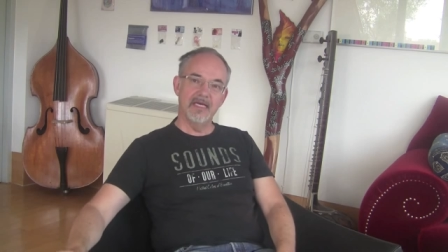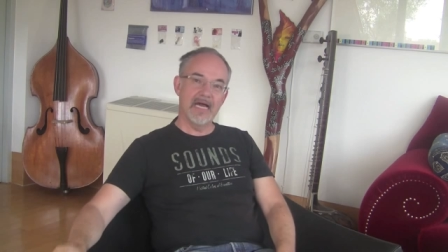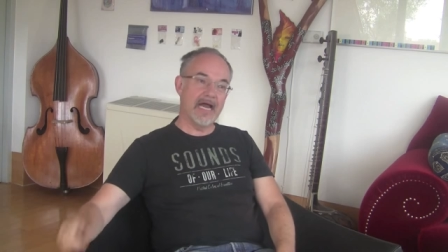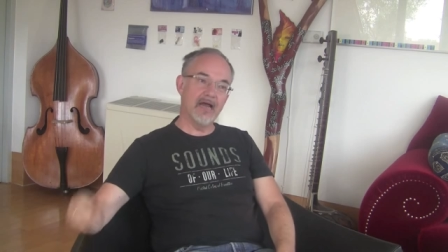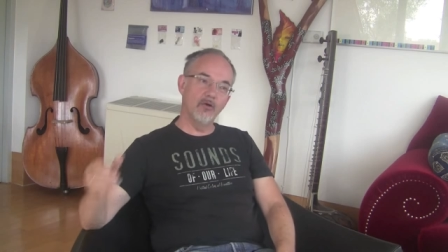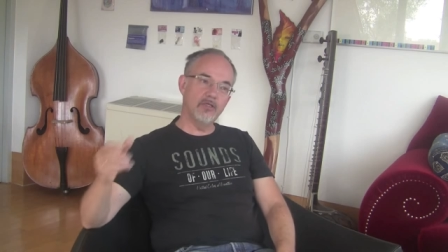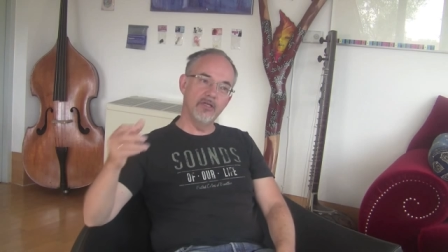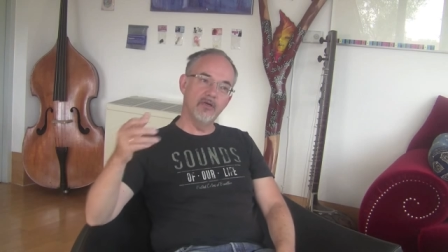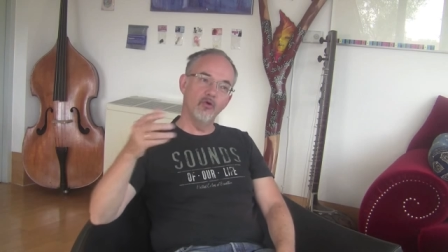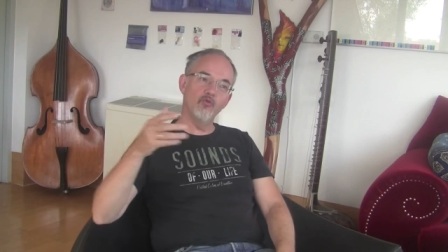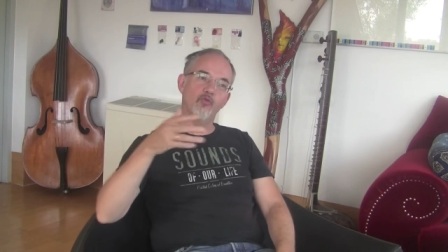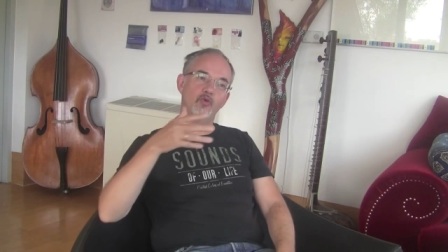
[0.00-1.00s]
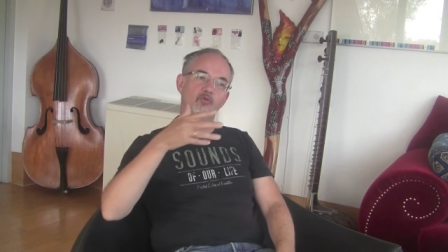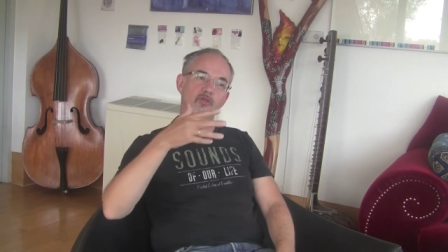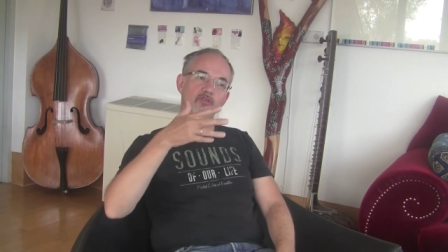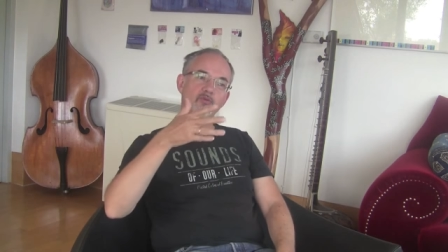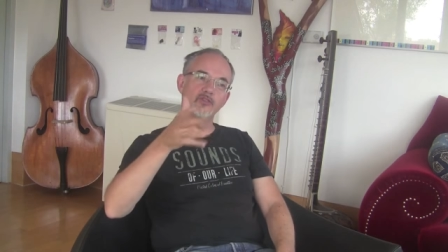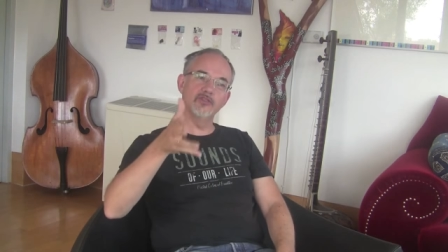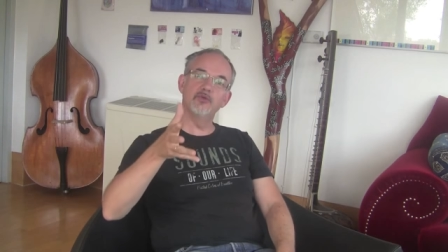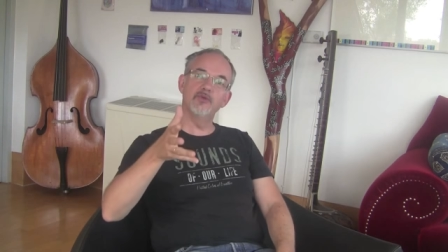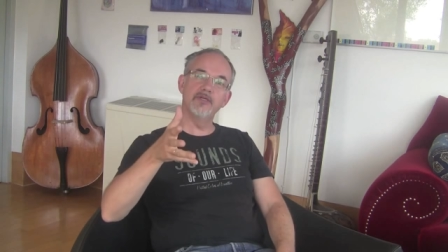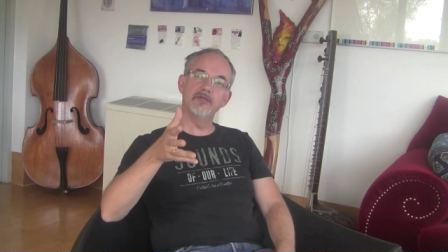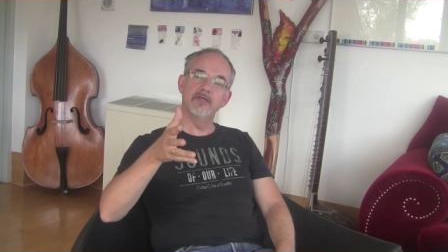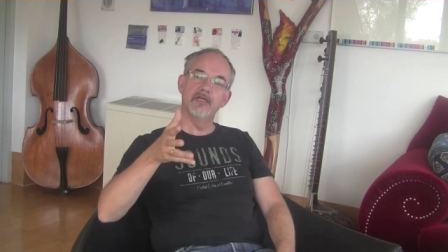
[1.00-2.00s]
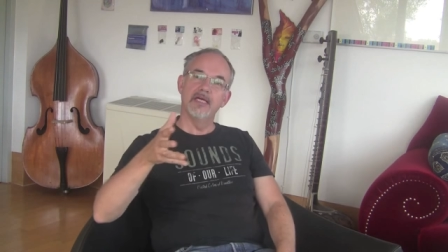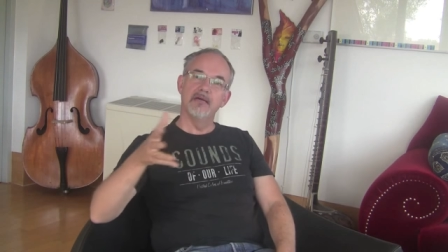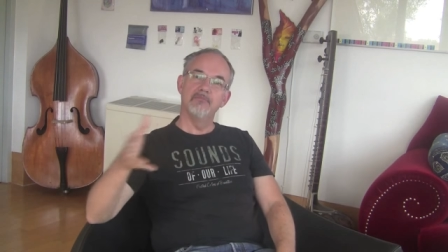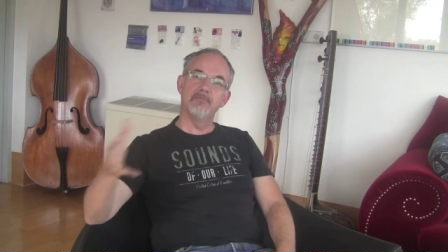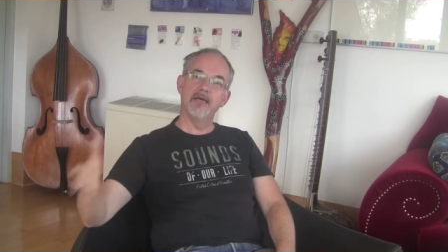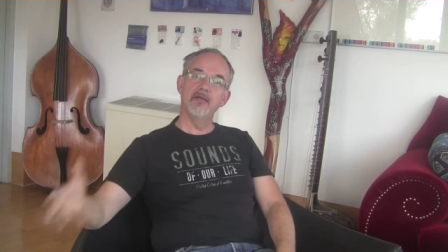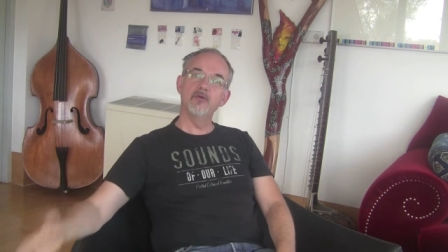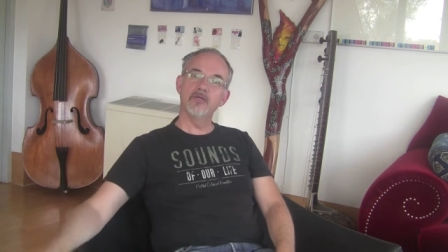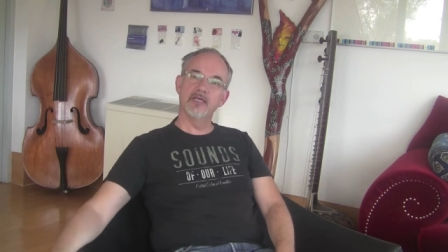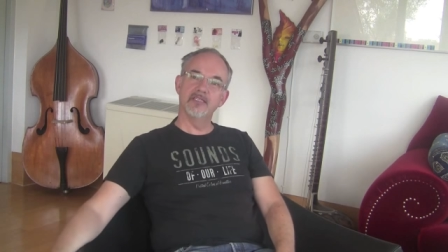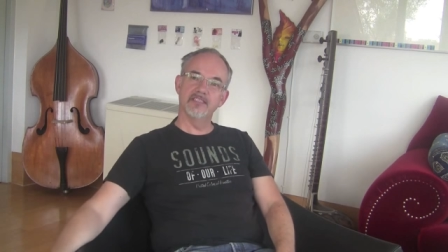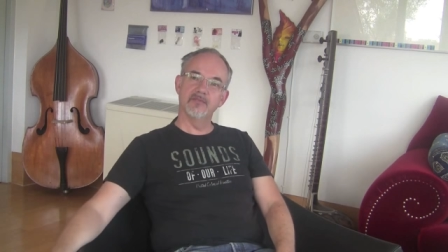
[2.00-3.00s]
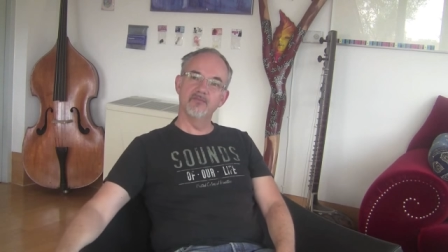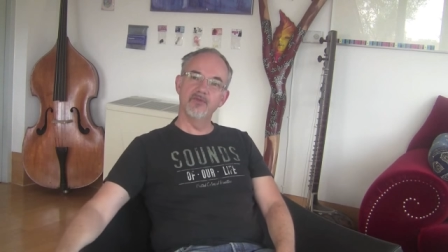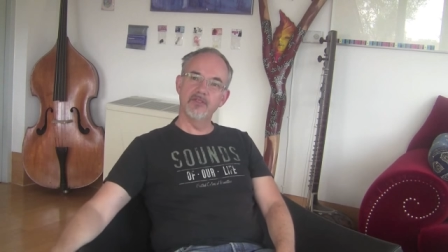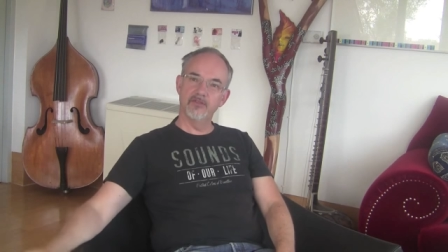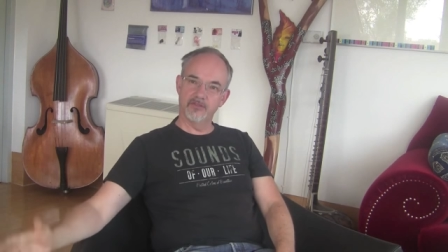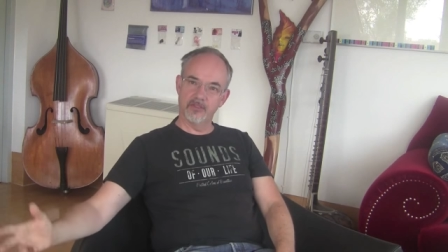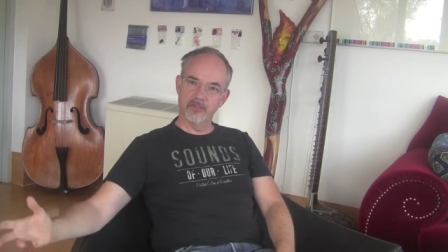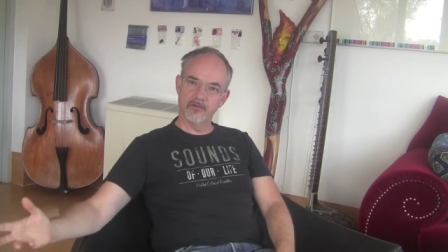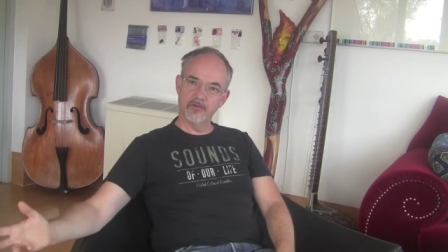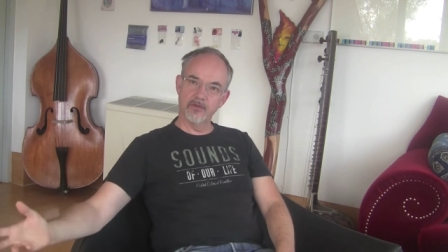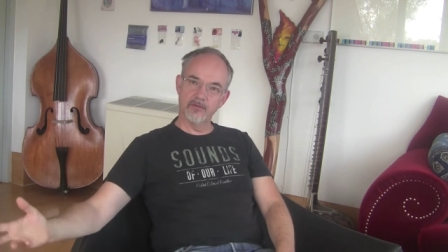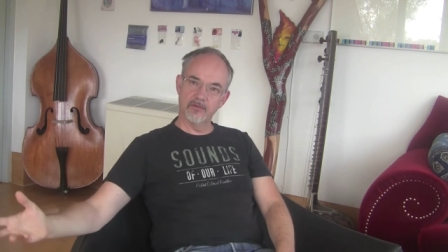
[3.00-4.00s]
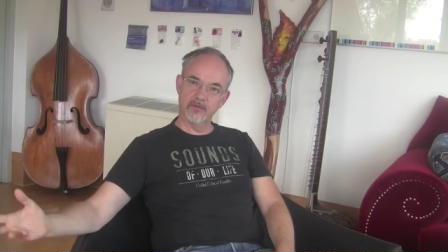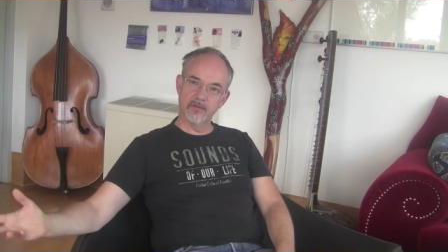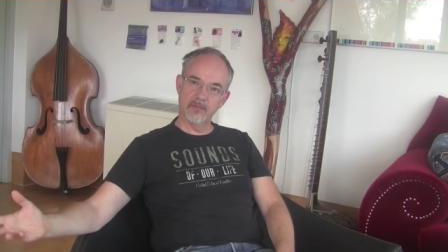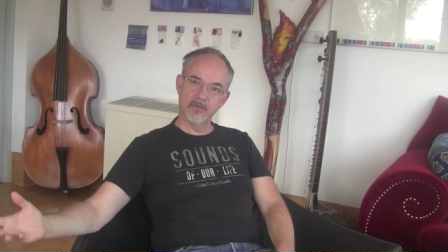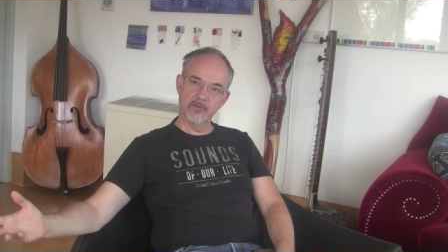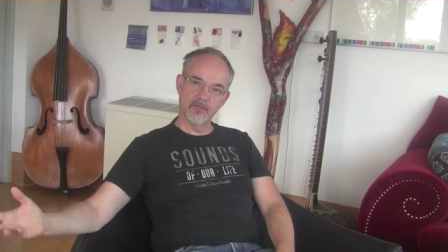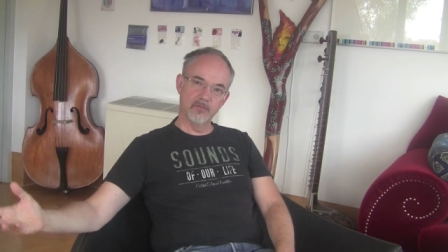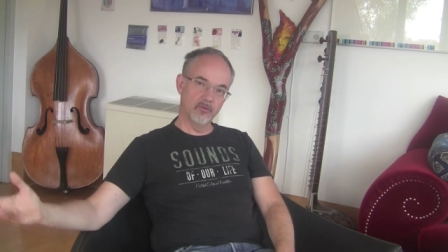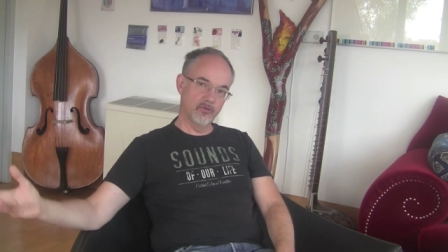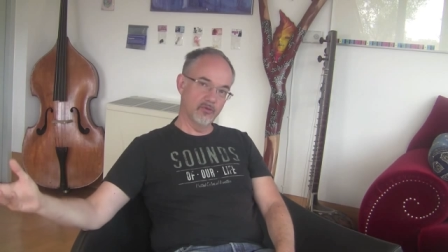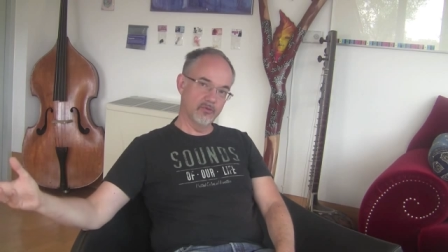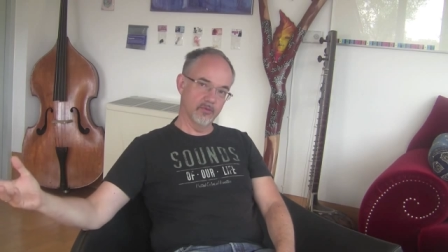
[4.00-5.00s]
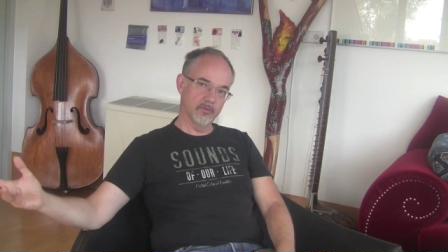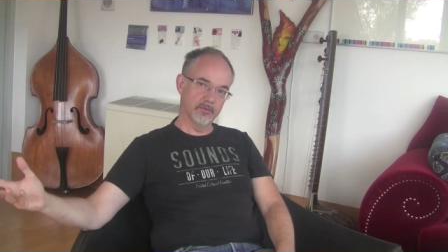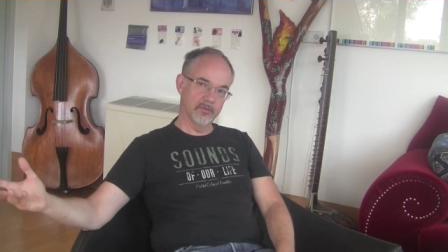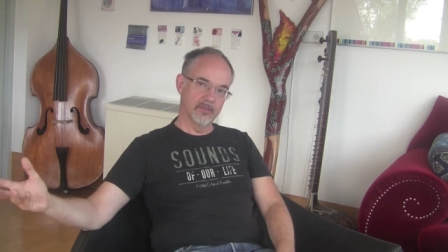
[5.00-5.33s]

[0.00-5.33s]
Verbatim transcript: I only know what, what he was doing by looking at some videos that I found about him on YouTube.